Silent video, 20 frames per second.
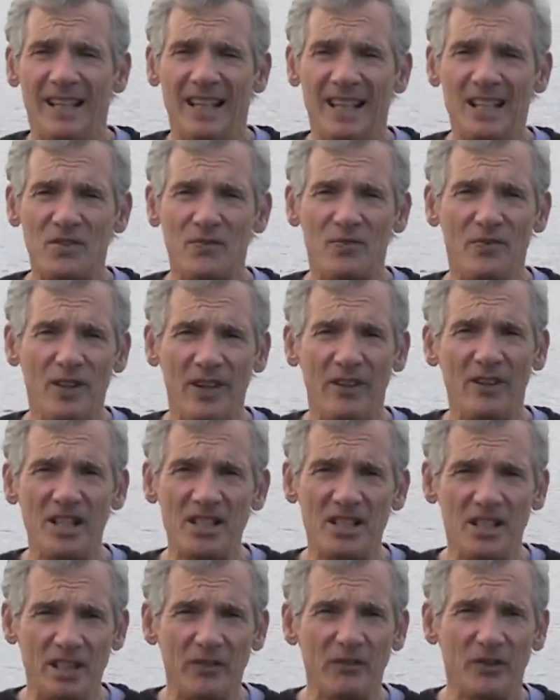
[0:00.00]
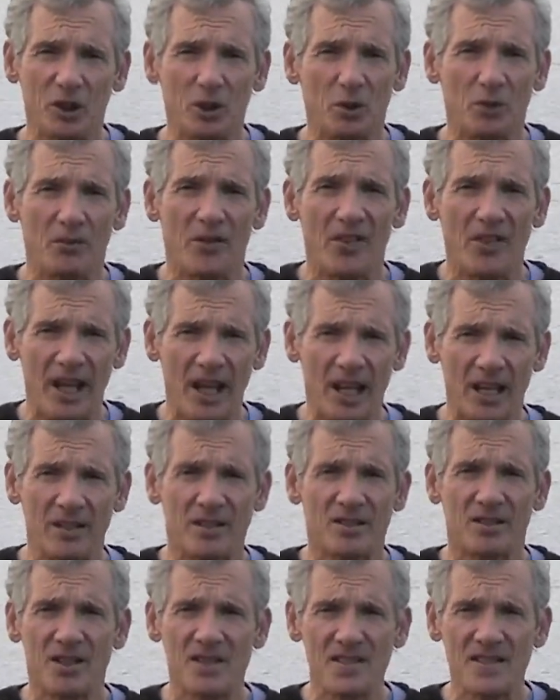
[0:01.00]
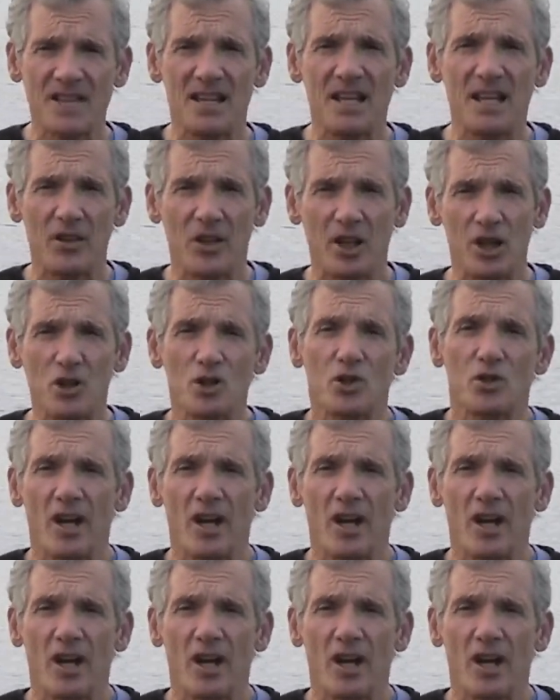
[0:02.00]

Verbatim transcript: it's very difficult then to see the